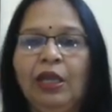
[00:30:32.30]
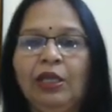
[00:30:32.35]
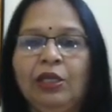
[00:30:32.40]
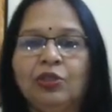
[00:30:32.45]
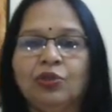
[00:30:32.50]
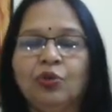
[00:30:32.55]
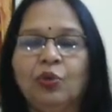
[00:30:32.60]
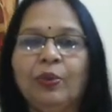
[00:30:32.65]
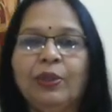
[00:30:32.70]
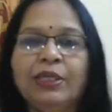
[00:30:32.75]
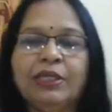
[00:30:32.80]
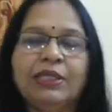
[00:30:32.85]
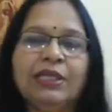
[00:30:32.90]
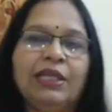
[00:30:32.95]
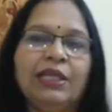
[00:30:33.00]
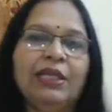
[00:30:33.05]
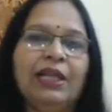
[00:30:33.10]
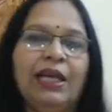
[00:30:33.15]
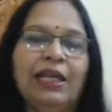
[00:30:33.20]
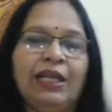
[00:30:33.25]
So we see
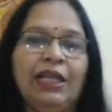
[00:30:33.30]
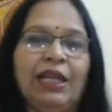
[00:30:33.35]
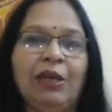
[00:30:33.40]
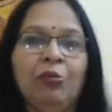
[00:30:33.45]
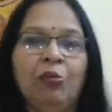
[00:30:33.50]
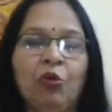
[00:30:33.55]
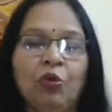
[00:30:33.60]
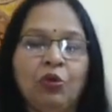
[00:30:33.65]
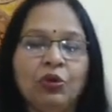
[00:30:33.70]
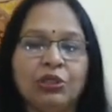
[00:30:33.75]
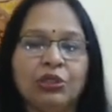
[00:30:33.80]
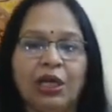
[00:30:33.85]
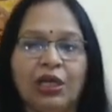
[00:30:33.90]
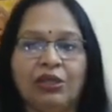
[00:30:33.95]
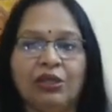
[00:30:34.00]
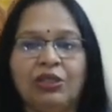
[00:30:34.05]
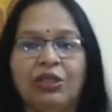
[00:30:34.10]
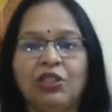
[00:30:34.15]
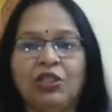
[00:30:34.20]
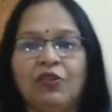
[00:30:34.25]
that in most
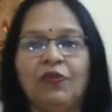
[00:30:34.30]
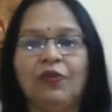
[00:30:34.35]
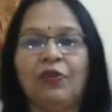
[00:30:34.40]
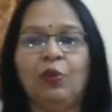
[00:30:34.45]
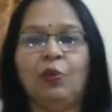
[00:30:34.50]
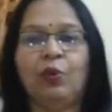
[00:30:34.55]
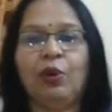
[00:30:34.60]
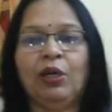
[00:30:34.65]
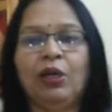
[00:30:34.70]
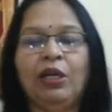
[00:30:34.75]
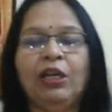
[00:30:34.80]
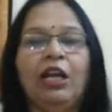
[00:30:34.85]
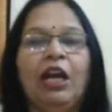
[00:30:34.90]
countries of the world,